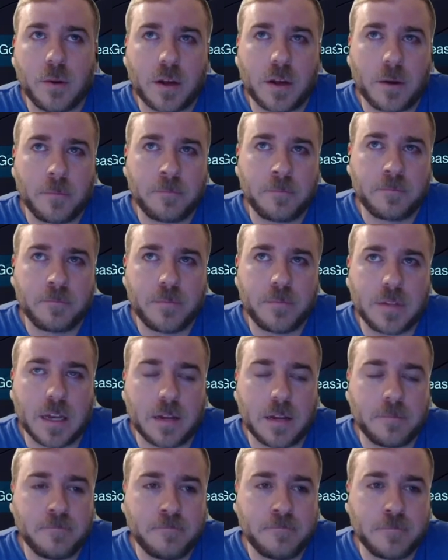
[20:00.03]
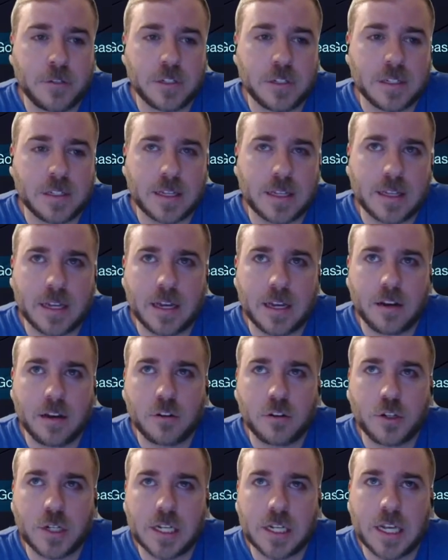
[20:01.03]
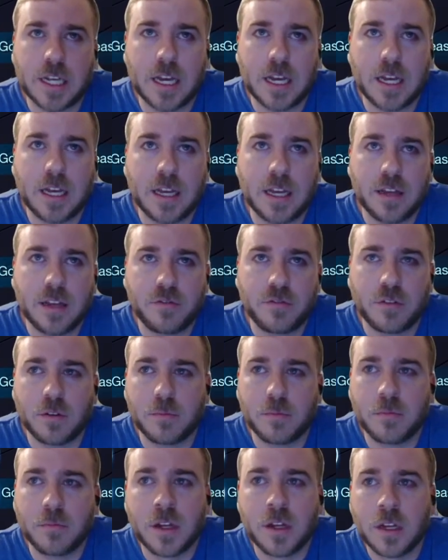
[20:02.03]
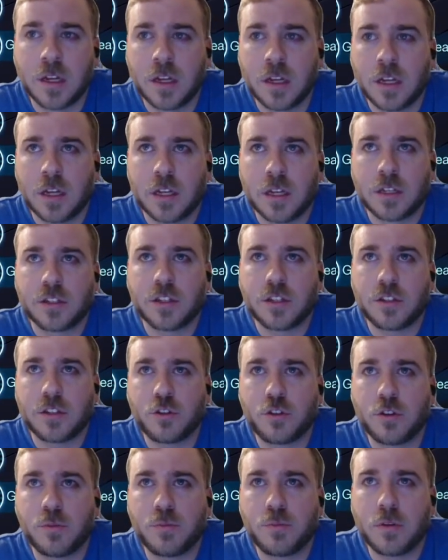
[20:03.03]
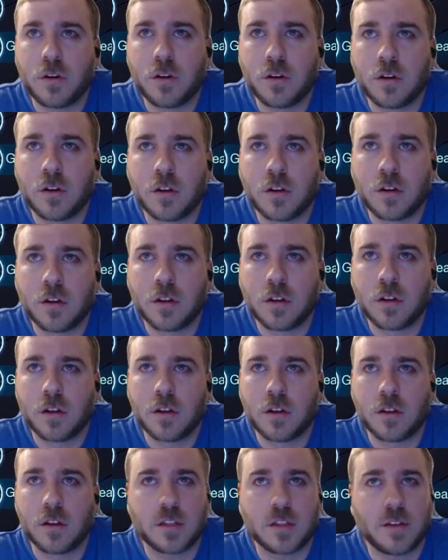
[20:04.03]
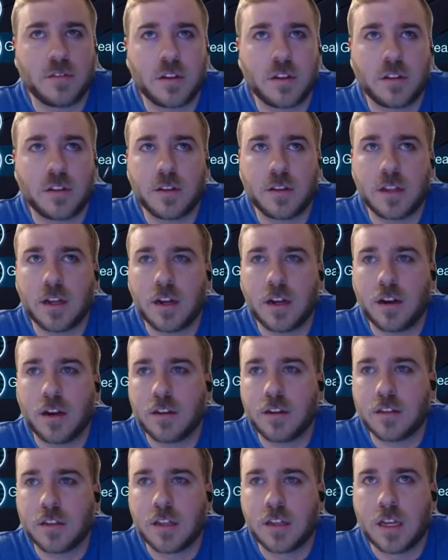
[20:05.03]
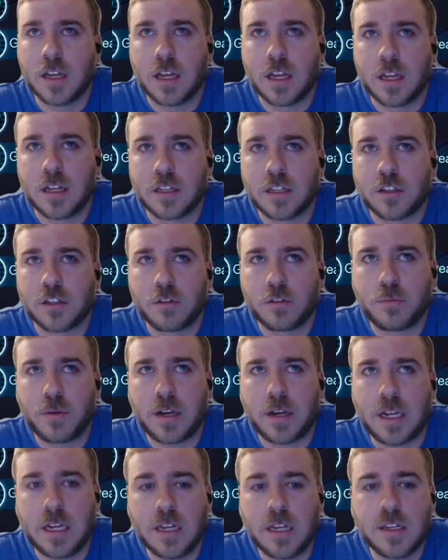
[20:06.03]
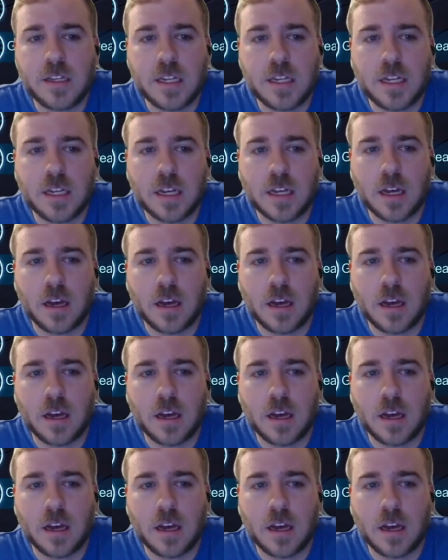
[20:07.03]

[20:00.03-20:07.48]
go. Dead. Just like that. 100k hit from Sith Trooper. 73 there. So it's pretty easy.